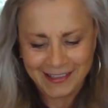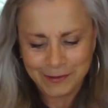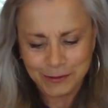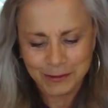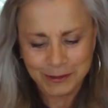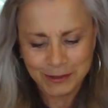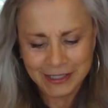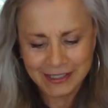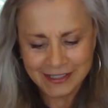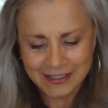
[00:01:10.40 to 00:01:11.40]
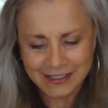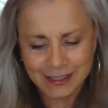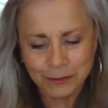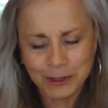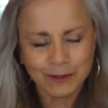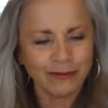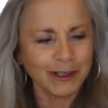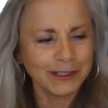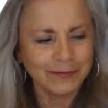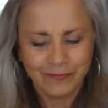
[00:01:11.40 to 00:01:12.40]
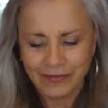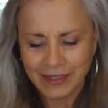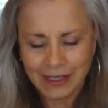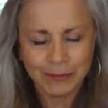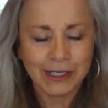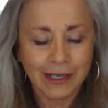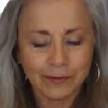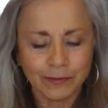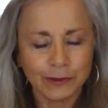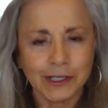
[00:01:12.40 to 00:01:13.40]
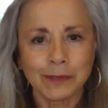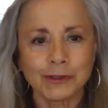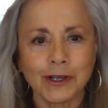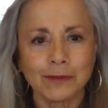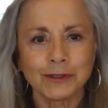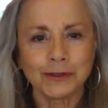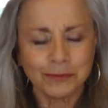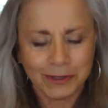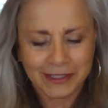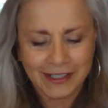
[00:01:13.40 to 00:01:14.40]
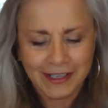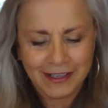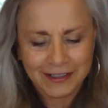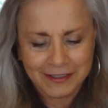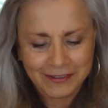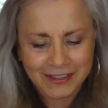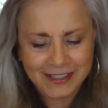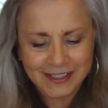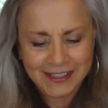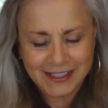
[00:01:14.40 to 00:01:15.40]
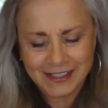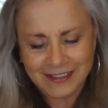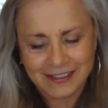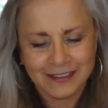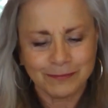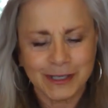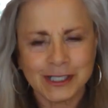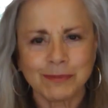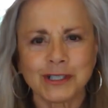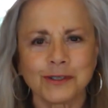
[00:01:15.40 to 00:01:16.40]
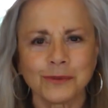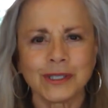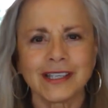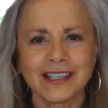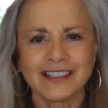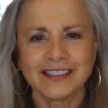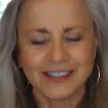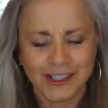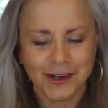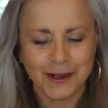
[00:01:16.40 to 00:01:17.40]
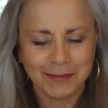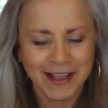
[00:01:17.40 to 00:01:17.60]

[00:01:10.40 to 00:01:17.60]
I love doing readings. It's so much fun. I mean, I have a full time job too, but uh, this is my special weekend job.